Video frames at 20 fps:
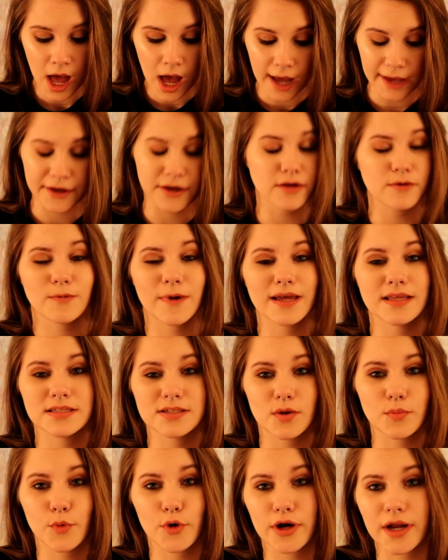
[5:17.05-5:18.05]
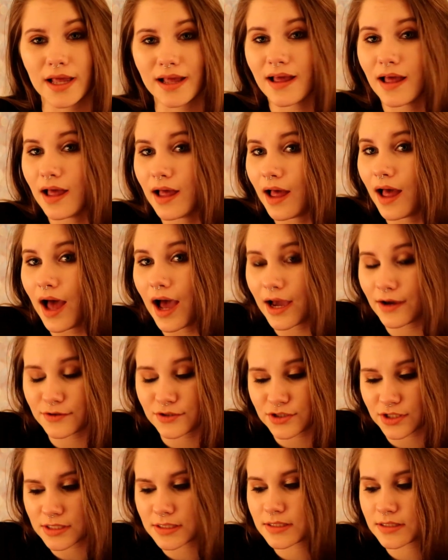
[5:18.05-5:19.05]
I couldn't wait until morning. I
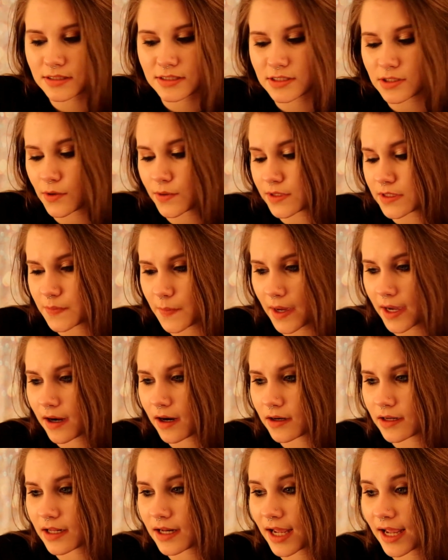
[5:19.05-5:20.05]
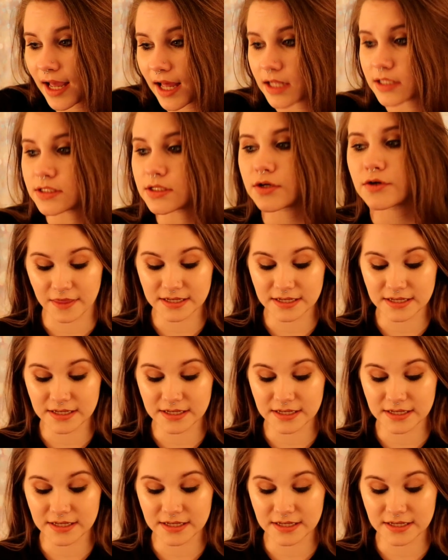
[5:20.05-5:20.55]
was just so inspired and I had to.